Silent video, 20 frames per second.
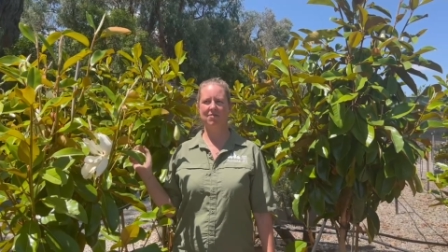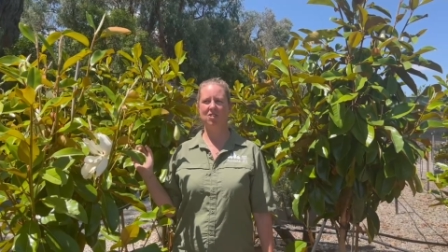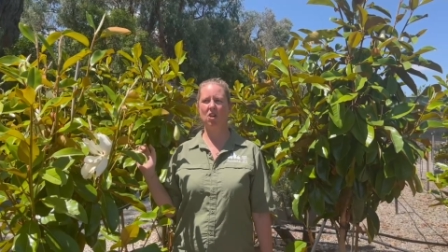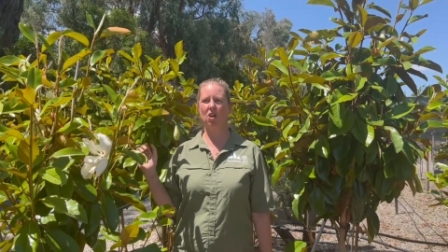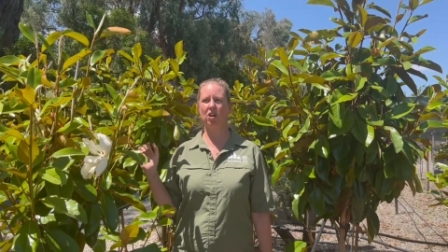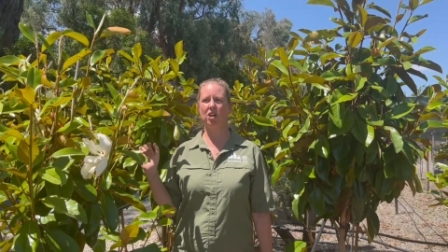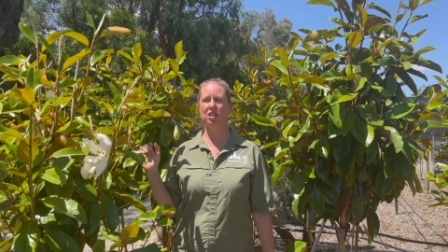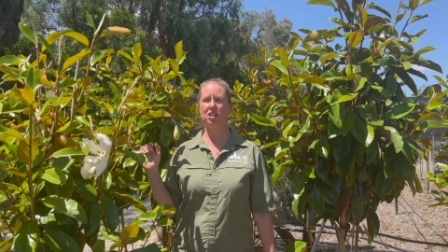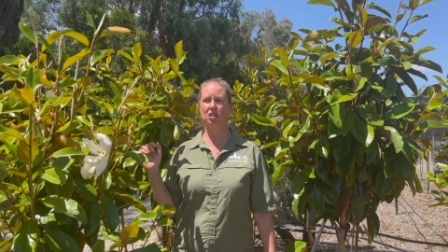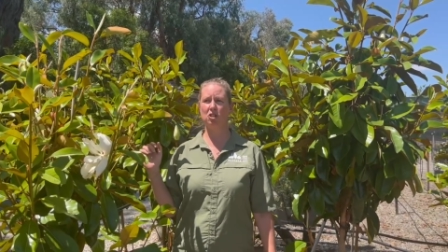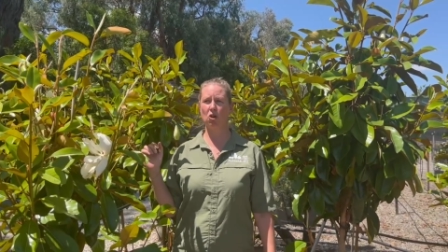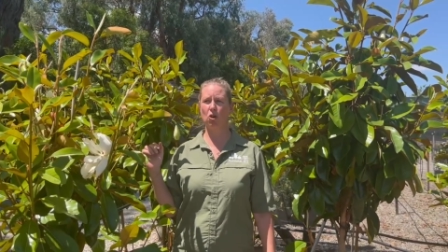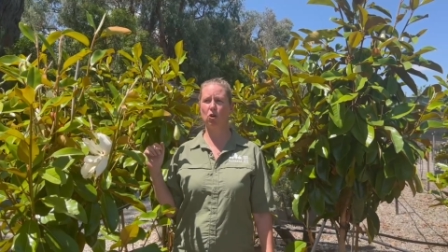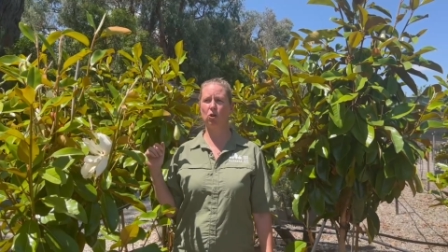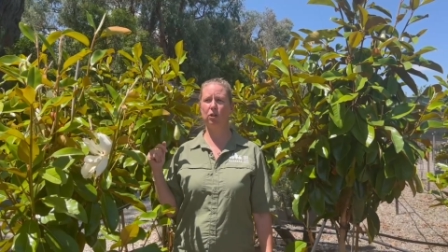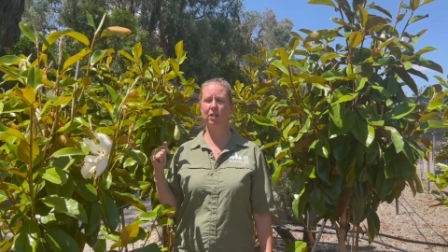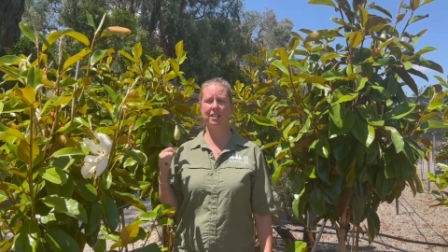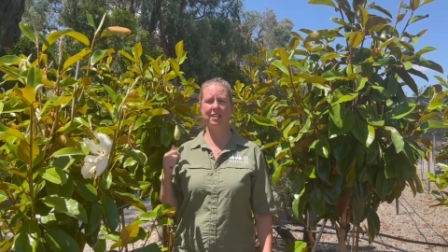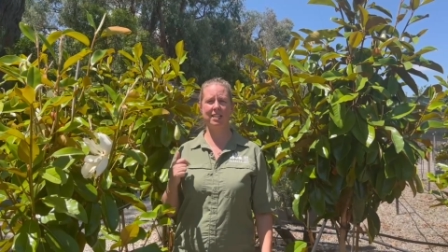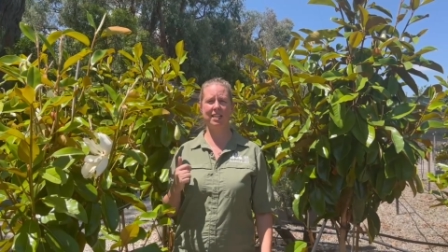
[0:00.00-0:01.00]
Not as
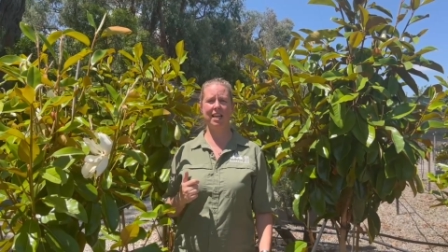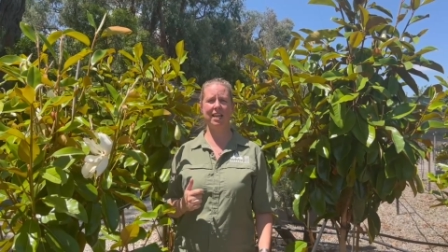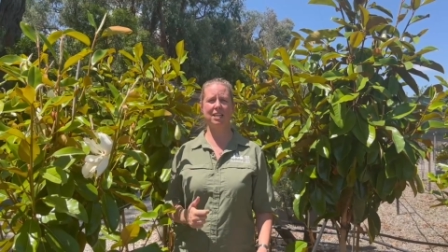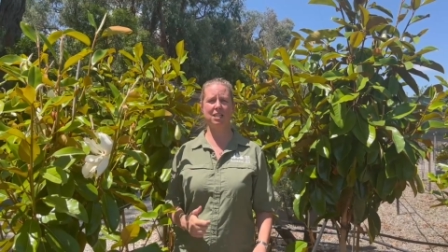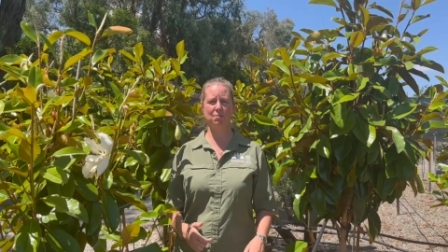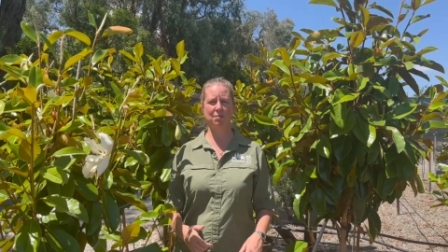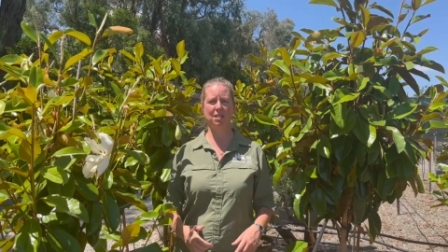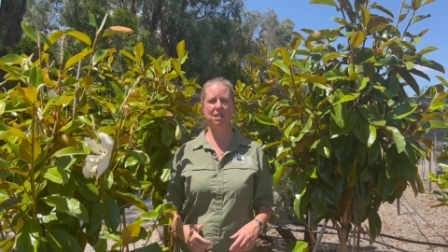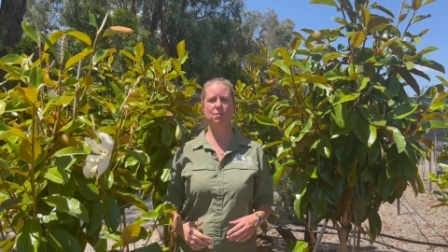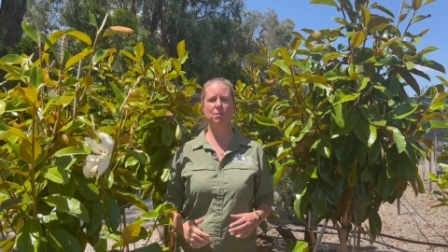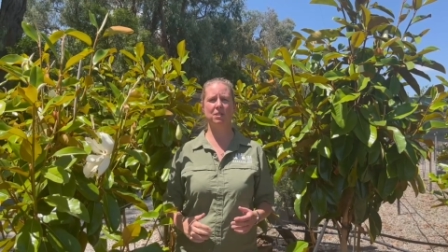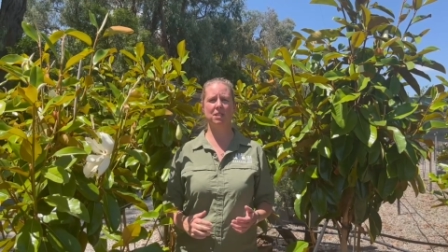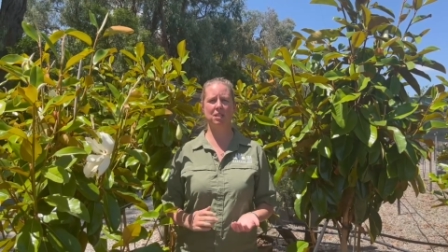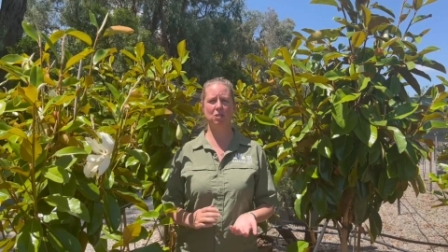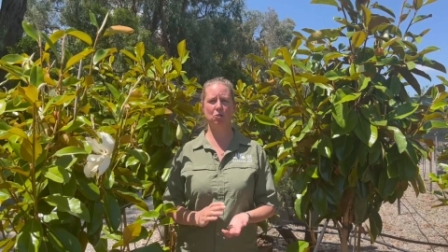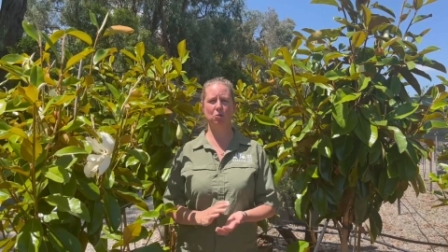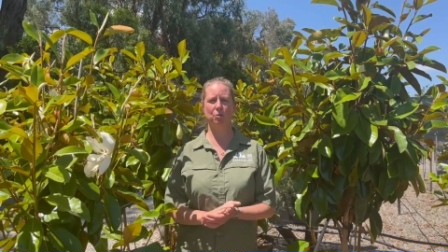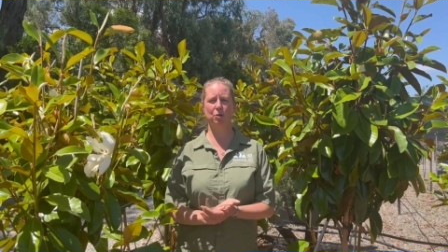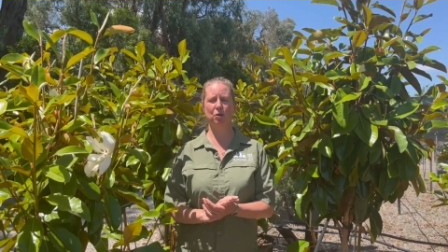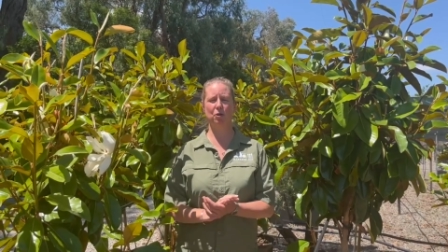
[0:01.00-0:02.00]
tall as the Exmouth, but
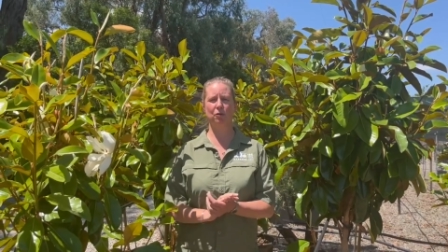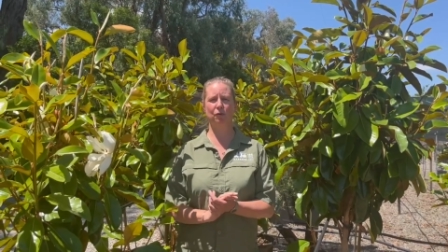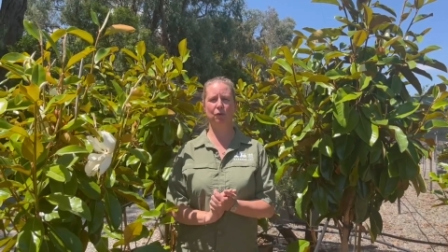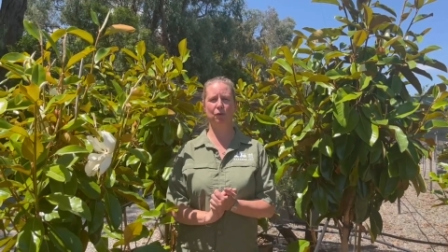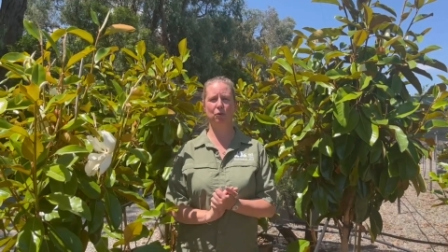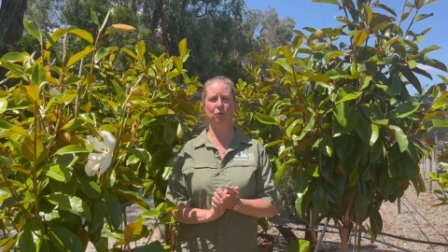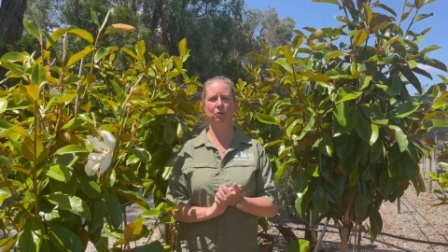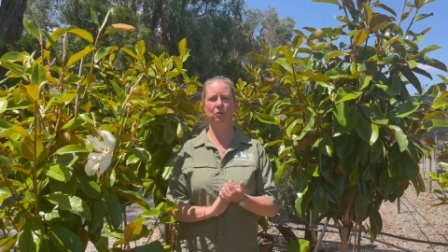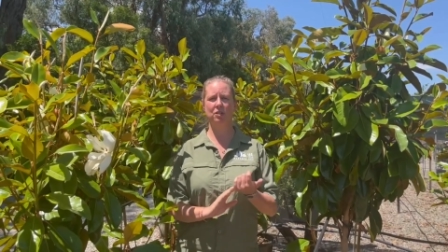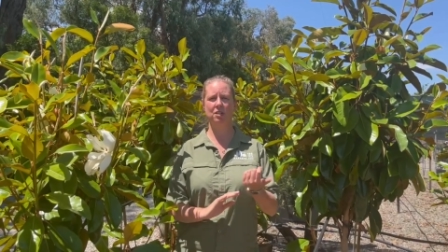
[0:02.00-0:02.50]
still beautiful.